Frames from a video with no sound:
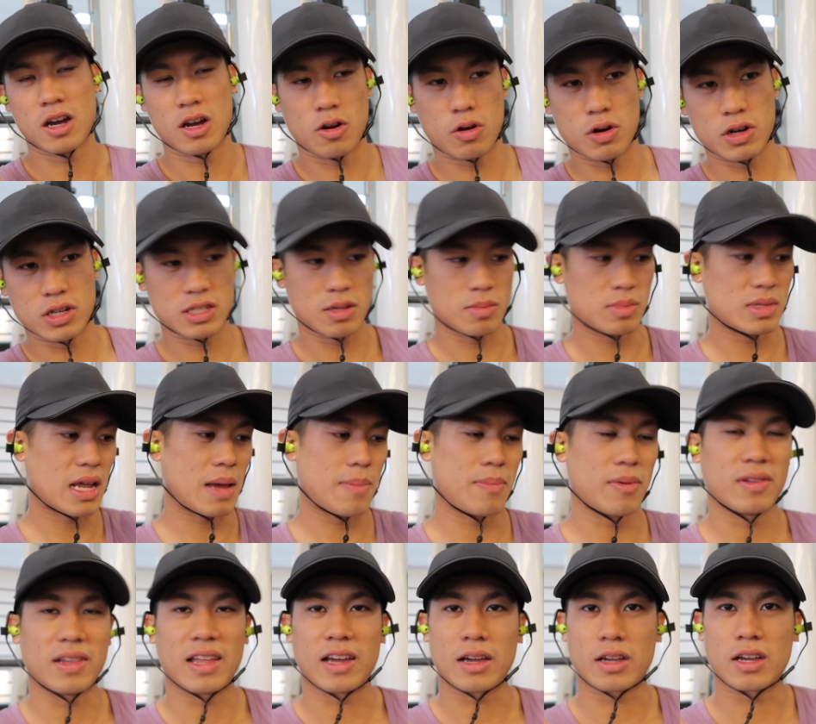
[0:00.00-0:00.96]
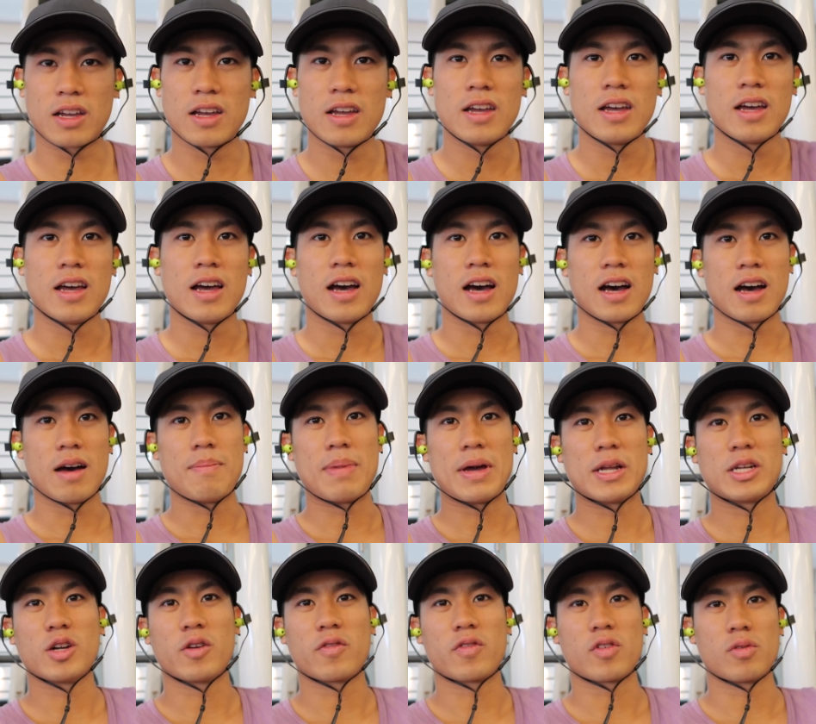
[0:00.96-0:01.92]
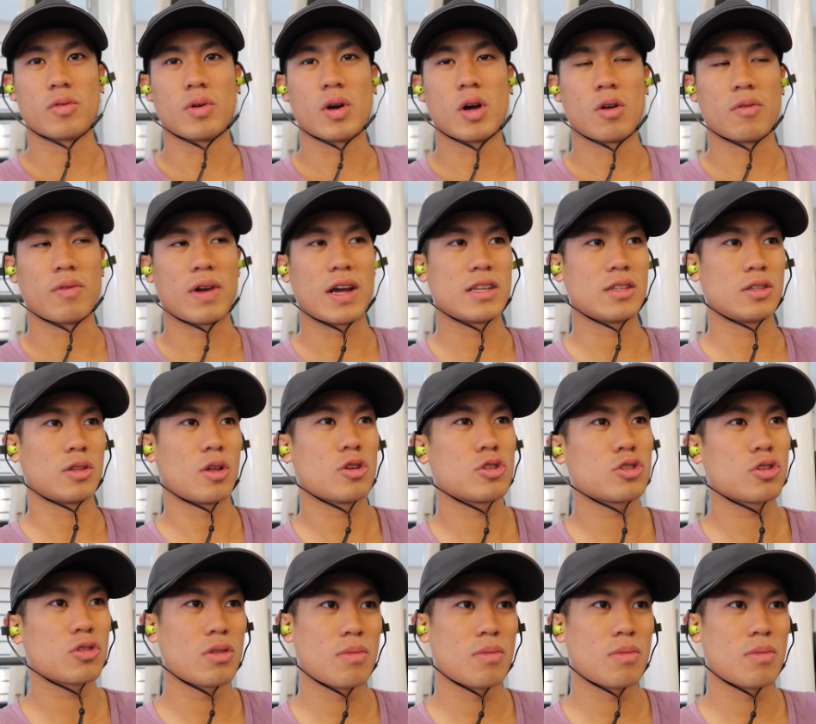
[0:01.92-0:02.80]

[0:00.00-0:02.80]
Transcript: or some type of like uh, bent over row, right? Those